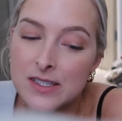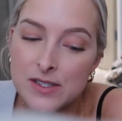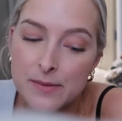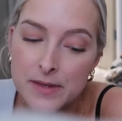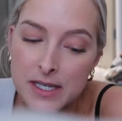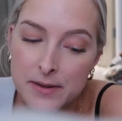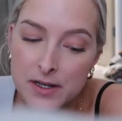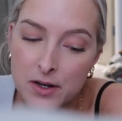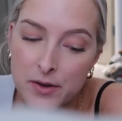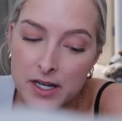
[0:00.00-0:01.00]
so I'm thinking
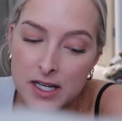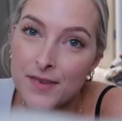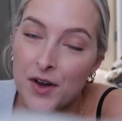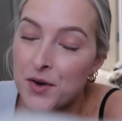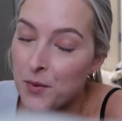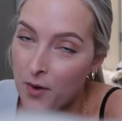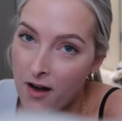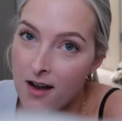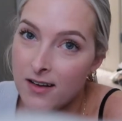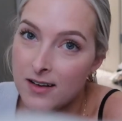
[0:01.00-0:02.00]
about going on a
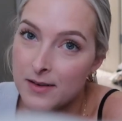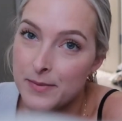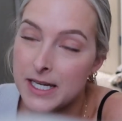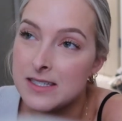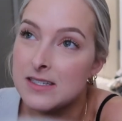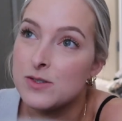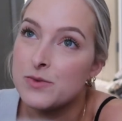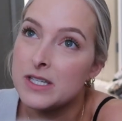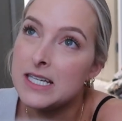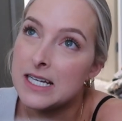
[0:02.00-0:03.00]
walk because it's
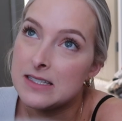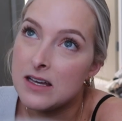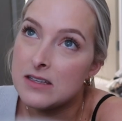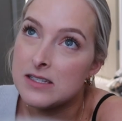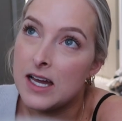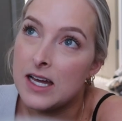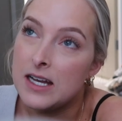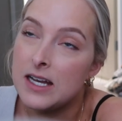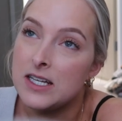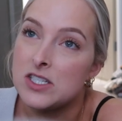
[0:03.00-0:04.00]
really nice outside
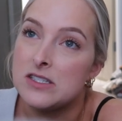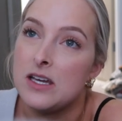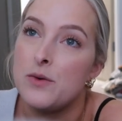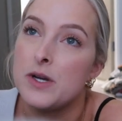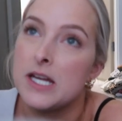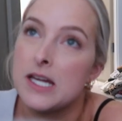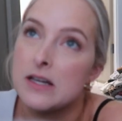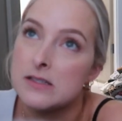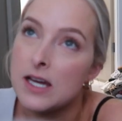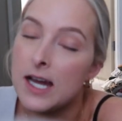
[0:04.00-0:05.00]
and I just like want to get
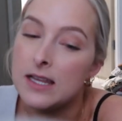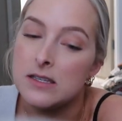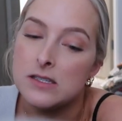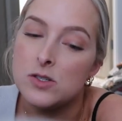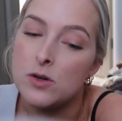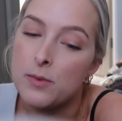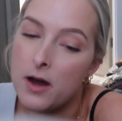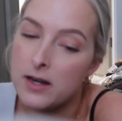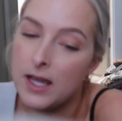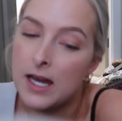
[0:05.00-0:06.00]
outside, listen to a
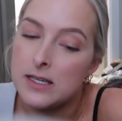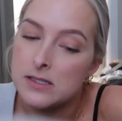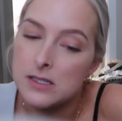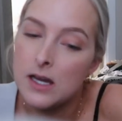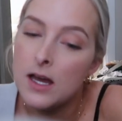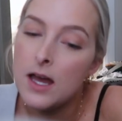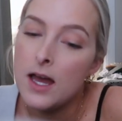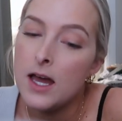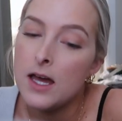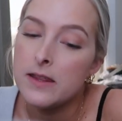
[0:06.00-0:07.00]
podcast.
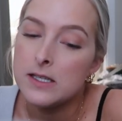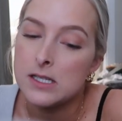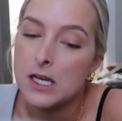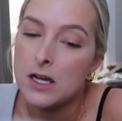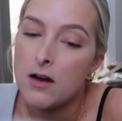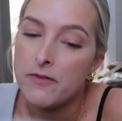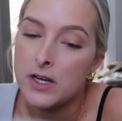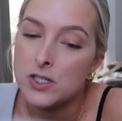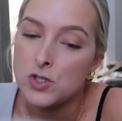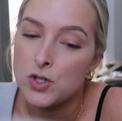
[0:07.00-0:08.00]
The Skinny
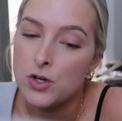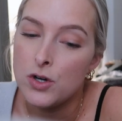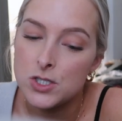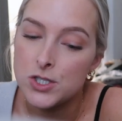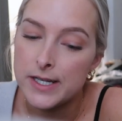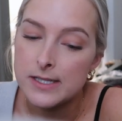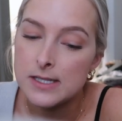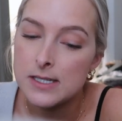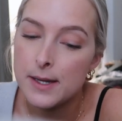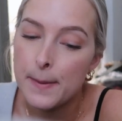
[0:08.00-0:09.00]
Confidential
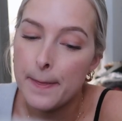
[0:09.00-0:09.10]
just